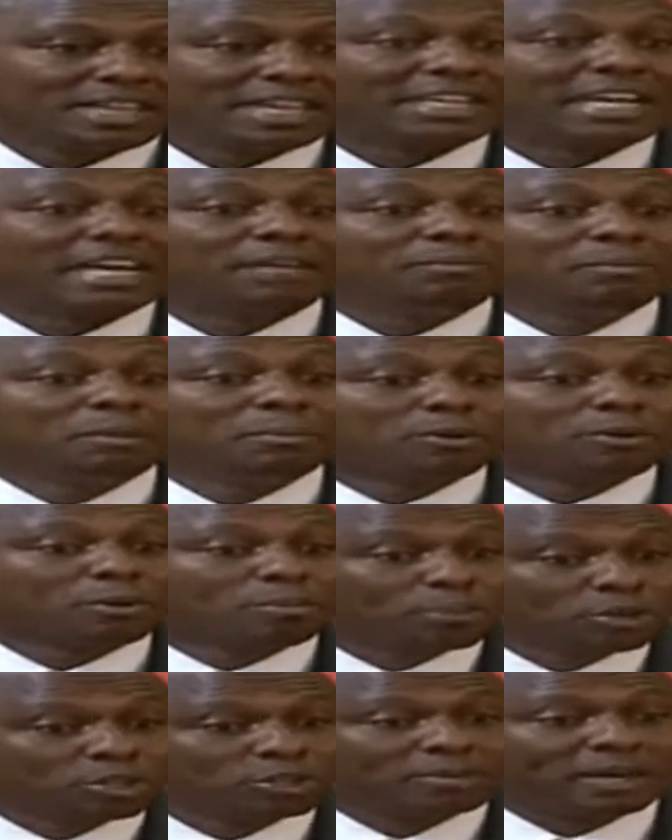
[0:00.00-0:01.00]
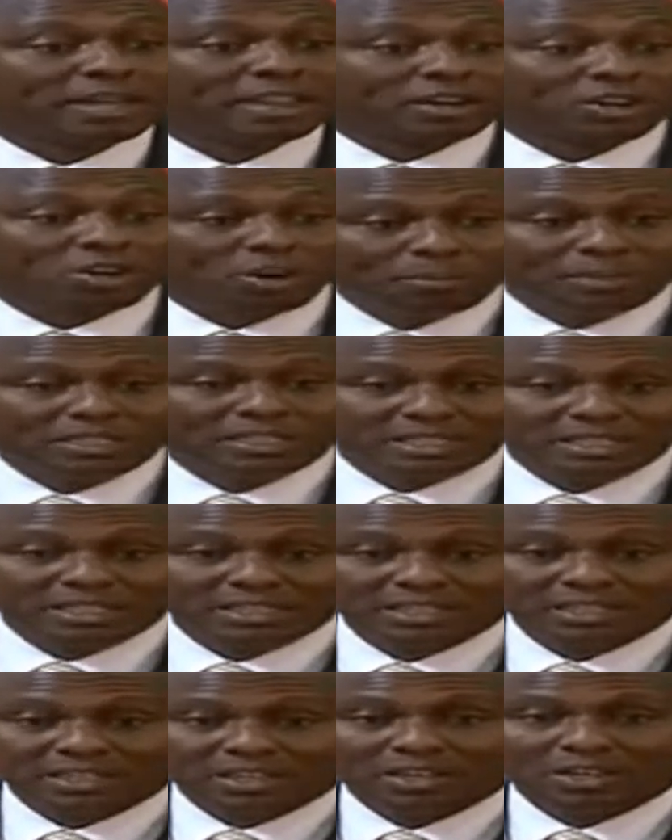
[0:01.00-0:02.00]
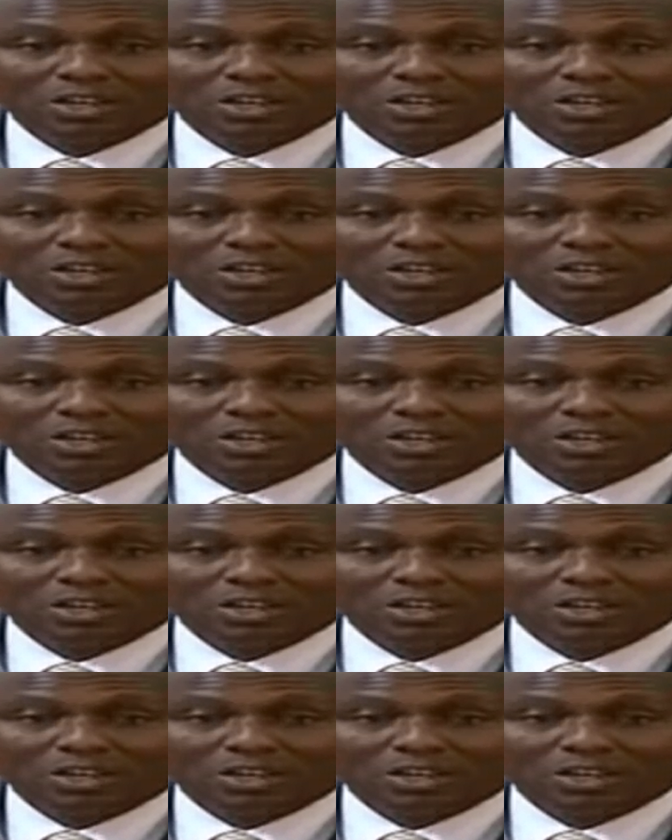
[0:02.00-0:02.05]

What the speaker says: that have been proposed by the committee,